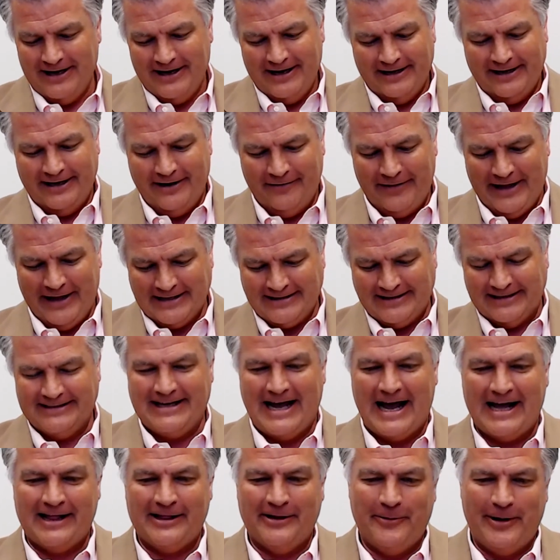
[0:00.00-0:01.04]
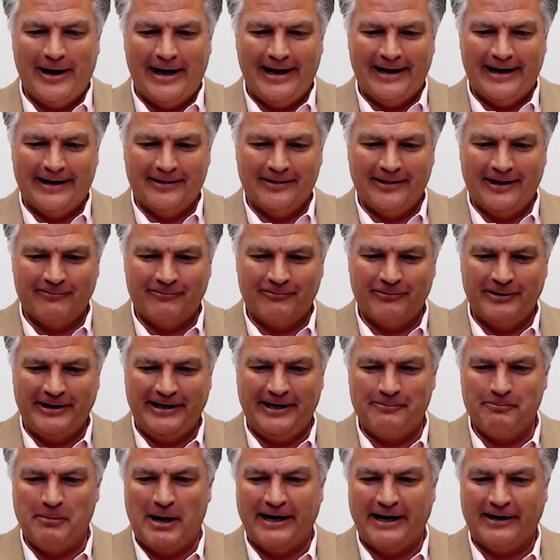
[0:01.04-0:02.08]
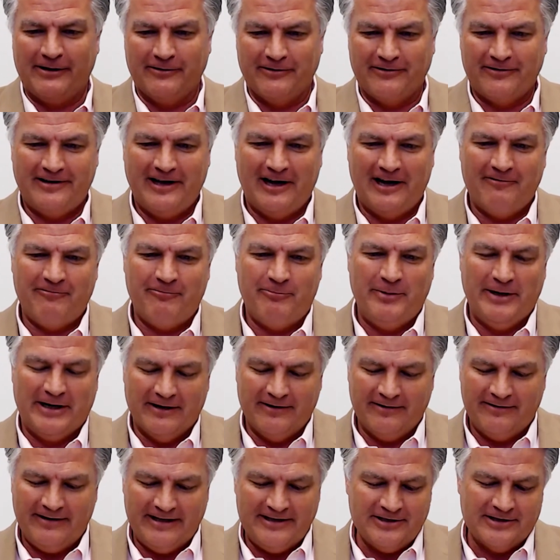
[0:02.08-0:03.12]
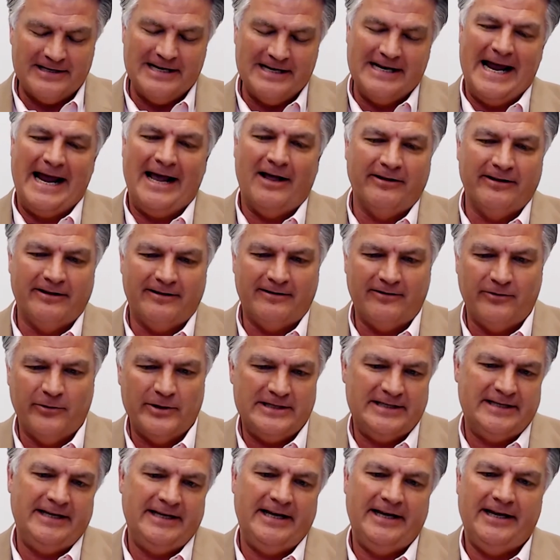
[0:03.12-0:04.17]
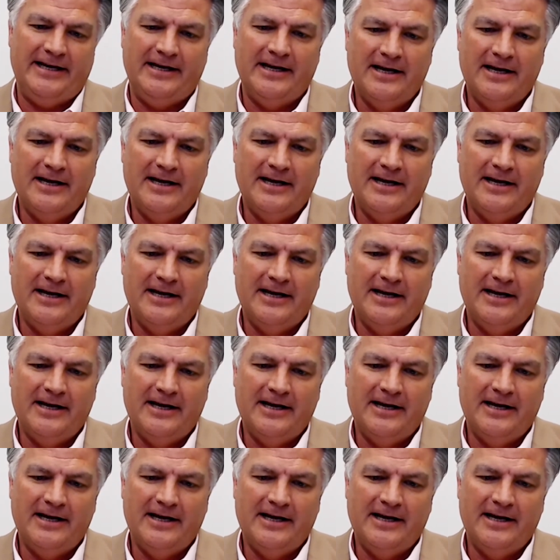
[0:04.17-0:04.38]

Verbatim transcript: You know, that's exactly why I love reading Michael's stuff because he just nailed it to a T